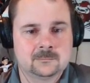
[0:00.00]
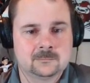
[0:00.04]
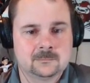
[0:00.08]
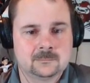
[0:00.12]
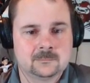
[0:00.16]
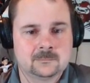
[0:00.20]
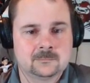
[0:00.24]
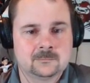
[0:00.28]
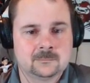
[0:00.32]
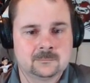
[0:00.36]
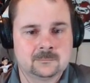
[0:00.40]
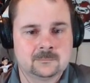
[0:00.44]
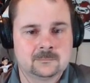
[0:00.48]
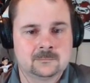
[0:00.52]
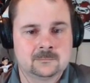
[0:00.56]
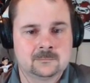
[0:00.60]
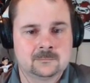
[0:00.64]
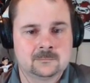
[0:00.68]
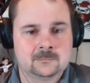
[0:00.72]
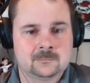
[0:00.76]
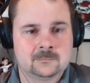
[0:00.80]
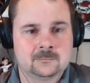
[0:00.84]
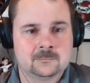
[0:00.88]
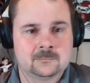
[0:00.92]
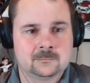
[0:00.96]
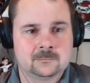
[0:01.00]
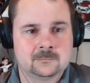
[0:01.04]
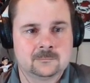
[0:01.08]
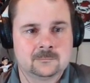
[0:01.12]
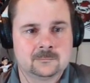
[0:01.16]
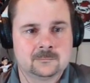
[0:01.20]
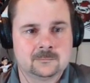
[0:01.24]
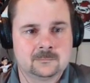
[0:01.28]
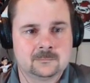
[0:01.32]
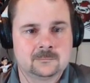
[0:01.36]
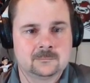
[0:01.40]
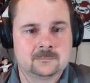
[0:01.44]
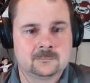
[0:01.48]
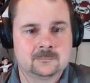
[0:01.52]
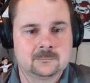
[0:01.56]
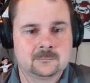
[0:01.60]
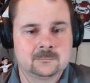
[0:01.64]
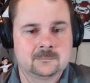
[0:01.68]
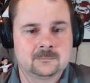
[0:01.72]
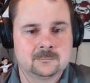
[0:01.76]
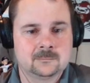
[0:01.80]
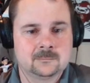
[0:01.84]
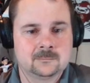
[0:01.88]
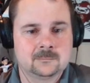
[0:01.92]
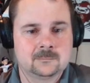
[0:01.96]

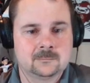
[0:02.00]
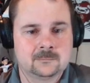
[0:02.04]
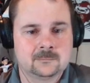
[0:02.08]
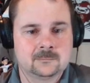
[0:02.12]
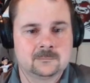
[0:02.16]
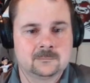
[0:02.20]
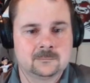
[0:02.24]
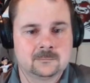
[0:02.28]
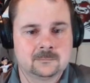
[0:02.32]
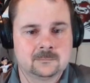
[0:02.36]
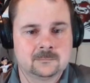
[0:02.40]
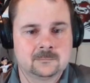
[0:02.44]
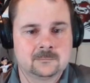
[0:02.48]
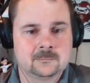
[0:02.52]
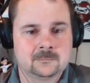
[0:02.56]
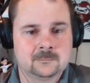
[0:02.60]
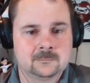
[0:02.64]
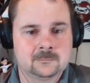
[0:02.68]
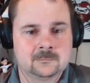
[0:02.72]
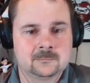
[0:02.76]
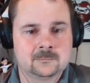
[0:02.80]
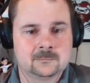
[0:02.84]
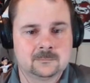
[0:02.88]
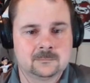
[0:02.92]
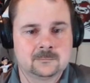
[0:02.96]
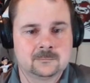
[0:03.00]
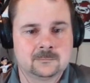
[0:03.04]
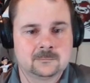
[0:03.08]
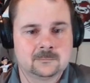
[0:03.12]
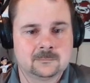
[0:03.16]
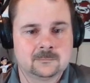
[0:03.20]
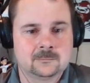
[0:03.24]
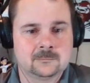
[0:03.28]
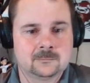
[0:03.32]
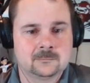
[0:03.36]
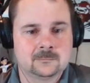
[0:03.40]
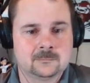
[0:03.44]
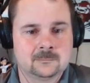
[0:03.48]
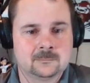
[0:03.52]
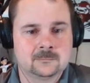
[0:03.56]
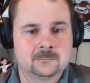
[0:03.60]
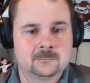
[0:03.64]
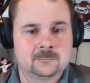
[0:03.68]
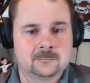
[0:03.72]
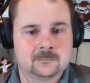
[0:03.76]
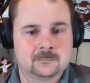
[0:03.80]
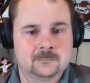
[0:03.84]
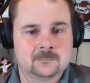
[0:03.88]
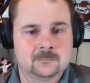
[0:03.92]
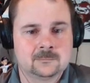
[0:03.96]

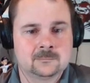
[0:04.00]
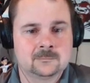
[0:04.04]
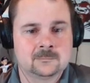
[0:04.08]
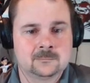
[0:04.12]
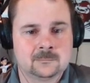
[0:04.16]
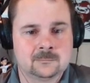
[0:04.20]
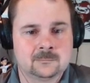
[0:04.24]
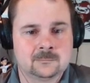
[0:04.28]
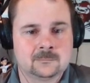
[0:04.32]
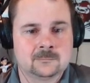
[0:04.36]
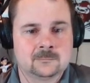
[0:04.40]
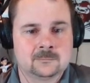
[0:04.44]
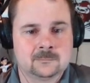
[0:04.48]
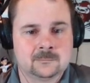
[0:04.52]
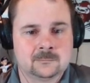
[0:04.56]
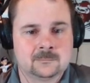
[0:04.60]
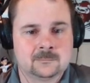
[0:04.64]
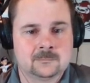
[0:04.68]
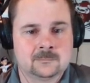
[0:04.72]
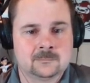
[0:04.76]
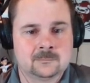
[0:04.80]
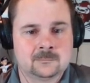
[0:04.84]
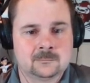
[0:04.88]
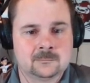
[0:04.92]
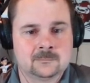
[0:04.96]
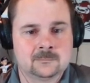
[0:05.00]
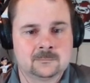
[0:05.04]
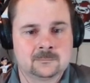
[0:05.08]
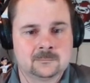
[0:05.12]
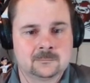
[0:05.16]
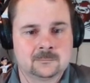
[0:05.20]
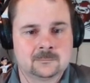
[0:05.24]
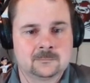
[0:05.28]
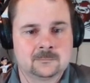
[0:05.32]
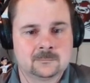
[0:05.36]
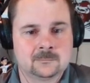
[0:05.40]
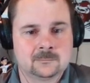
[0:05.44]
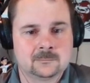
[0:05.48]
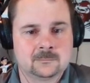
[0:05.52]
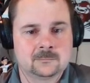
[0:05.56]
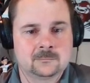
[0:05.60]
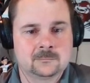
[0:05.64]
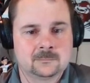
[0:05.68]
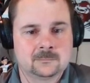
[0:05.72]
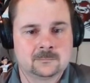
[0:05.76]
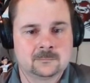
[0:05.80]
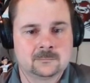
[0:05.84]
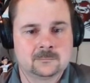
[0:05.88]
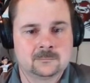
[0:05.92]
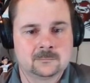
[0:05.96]

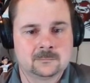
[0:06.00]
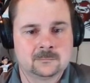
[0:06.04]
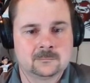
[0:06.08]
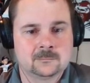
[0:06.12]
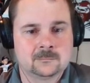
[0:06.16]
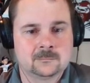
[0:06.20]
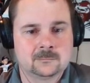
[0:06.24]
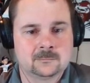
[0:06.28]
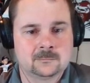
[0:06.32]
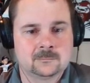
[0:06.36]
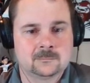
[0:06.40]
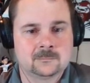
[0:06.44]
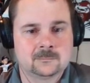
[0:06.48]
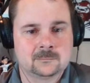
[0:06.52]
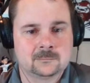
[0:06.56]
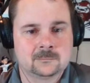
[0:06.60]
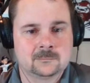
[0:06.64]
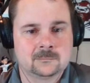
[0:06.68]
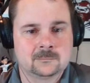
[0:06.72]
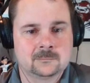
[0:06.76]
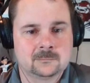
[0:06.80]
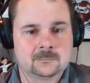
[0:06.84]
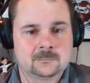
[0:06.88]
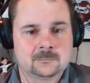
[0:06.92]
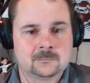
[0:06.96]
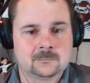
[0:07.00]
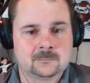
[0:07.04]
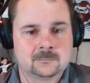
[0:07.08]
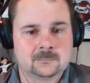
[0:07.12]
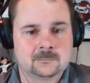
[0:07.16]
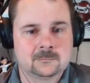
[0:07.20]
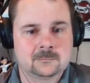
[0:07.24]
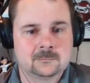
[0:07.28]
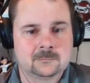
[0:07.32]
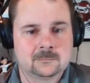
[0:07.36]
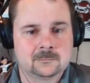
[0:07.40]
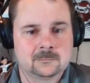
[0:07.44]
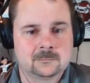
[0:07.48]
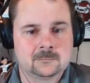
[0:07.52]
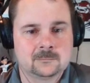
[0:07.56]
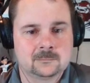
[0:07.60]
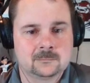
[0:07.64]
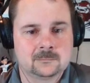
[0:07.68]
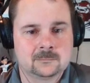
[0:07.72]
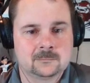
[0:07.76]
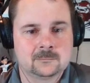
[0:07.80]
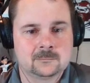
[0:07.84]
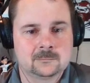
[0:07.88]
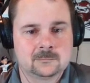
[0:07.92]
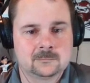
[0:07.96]
(not speaking)